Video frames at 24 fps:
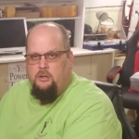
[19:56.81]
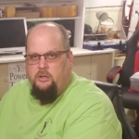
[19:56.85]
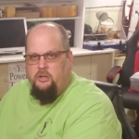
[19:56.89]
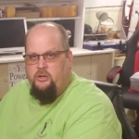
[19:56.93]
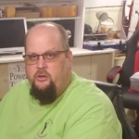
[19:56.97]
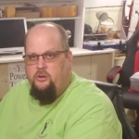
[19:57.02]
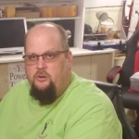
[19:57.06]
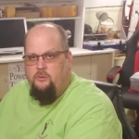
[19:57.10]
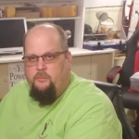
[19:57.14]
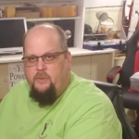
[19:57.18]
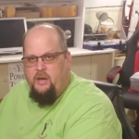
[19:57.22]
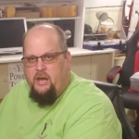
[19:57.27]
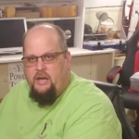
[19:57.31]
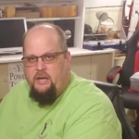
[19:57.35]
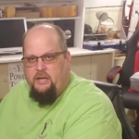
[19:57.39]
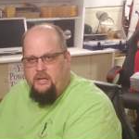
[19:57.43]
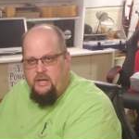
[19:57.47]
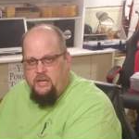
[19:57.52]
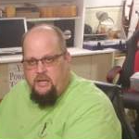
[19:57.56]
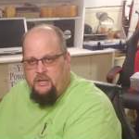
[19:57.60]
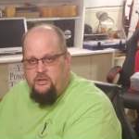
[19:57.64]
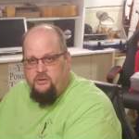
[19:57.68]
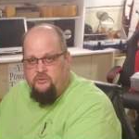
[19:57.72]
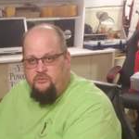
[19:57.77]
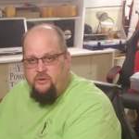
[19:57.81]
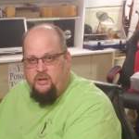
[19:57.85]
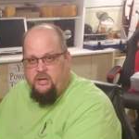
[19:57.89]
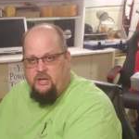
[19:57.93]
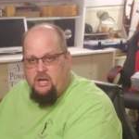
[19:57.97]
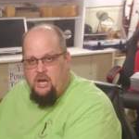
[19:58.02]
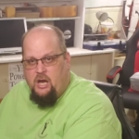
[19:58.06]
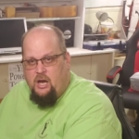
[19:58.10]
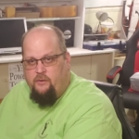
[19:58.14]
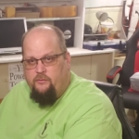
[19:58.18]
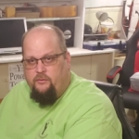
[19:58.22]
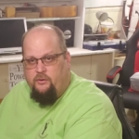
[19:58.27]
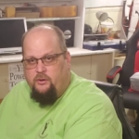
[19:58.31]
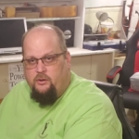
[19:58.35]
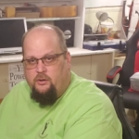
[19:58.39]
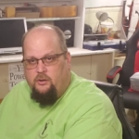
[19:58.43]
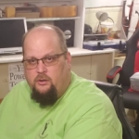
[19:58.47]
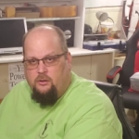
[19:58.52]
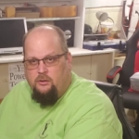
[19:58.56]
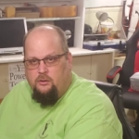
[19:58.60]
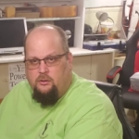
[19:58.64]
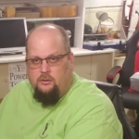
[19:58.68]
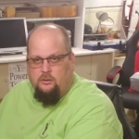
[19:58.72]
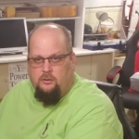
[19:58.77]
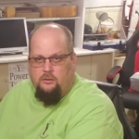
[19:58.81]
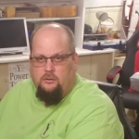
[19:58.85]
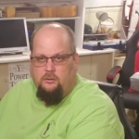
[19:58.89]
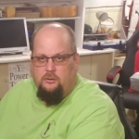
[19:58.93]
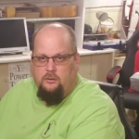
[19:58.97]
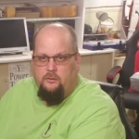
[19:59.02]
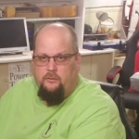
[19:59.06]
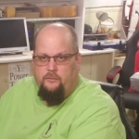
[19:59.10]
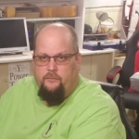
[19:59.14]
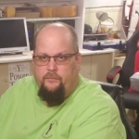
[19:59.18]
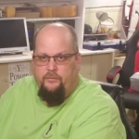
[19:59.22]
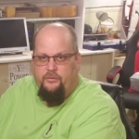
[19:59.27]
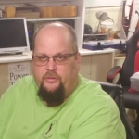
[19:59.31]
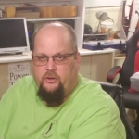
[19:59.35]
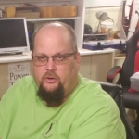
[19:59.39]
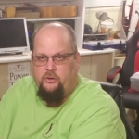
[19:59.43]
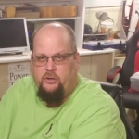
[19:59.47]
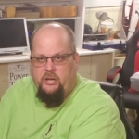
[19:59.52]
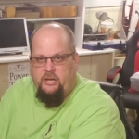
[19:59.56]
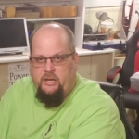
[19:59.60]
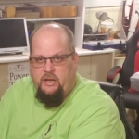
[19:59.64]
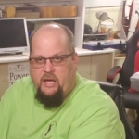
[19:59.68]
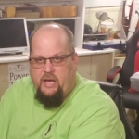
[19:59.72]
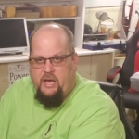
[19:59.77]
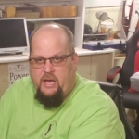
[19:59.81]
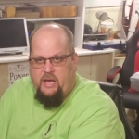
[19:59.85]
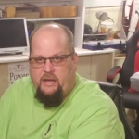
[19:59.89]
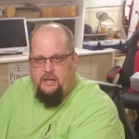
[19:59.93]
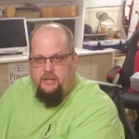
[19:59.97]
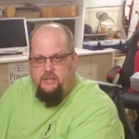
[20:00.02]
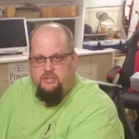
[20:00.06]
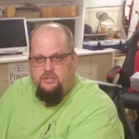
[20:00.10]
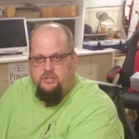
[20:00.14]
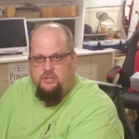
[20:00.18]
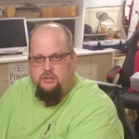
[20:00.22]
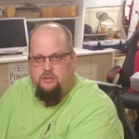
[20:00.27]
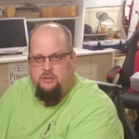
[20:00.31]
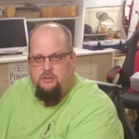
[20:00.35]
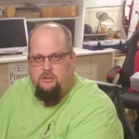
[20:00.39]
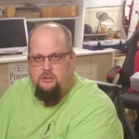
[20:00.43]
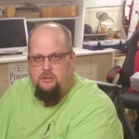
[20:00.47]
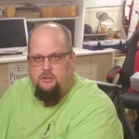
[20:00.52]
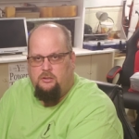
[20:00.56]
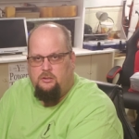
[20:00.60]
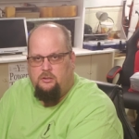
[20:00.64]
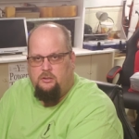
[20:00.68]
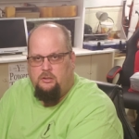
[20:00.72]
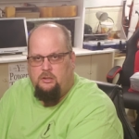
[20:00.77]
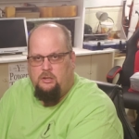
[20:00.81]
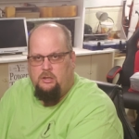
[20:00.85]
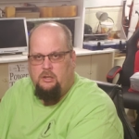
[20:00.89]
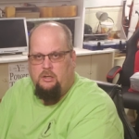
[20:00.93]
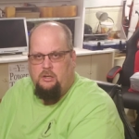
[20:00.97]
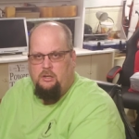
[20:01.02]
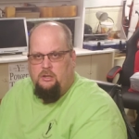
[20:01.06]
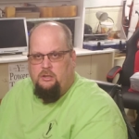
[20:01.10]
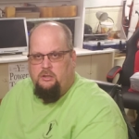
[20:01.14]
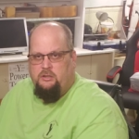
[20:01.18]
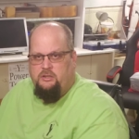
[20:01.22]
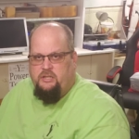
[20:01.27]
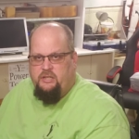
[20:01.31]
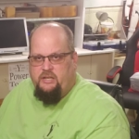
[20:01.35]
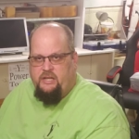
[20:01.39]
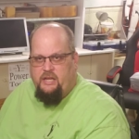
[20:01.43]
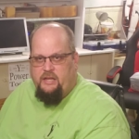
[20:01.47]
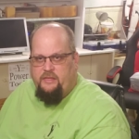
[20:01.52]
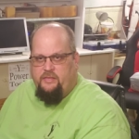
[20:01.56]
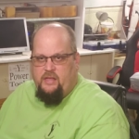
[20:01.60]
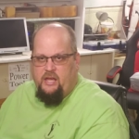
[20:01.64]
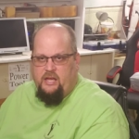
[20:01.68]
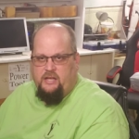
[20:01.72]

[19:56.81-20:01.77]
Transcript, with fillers: You may need to recover 30 days to get